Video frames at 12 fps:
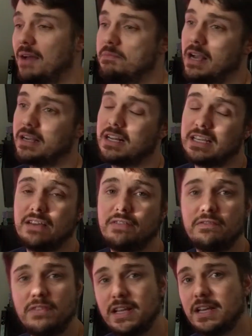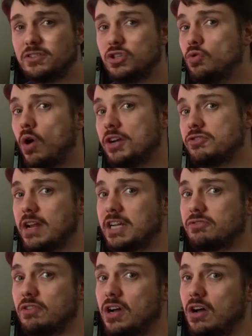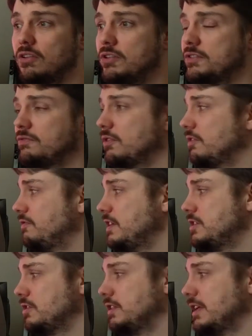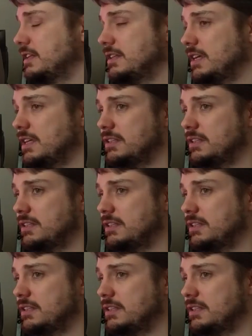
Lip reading: I'm not going to give NVIDIA $200 extra for a feature that